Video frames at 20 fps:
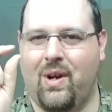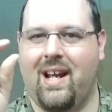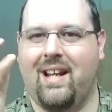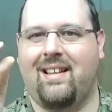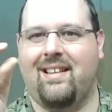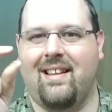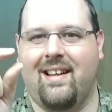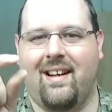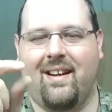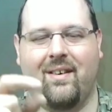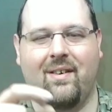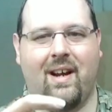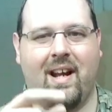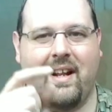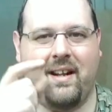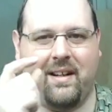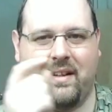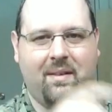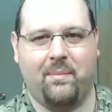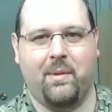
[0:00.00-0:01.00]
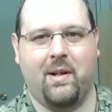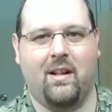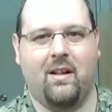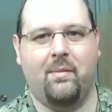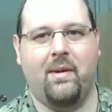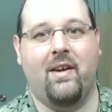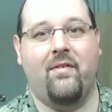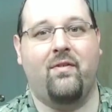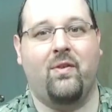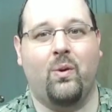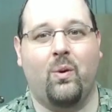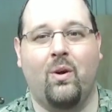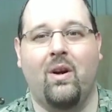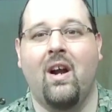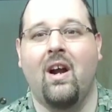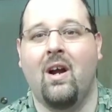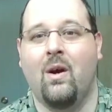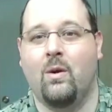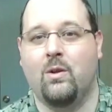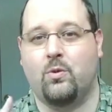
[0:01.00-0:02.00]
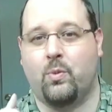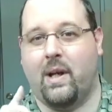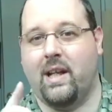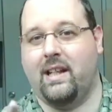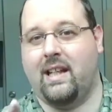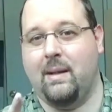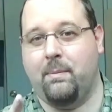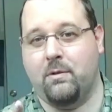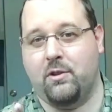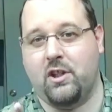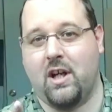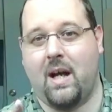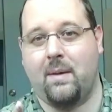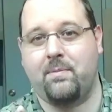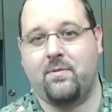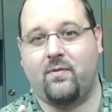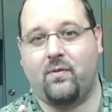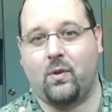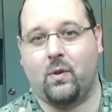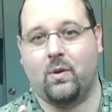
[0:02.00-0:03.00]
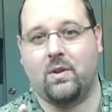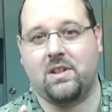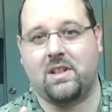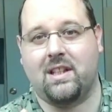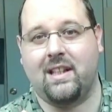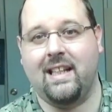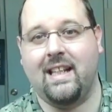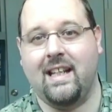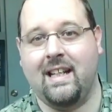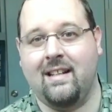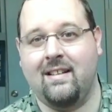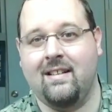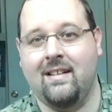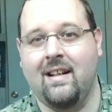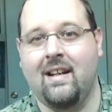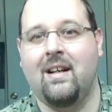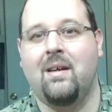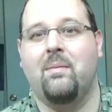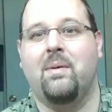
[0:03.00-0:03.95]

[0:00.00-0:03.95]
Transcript: right there, right in the middle of my floor, which is why you keep your shop's floors clean,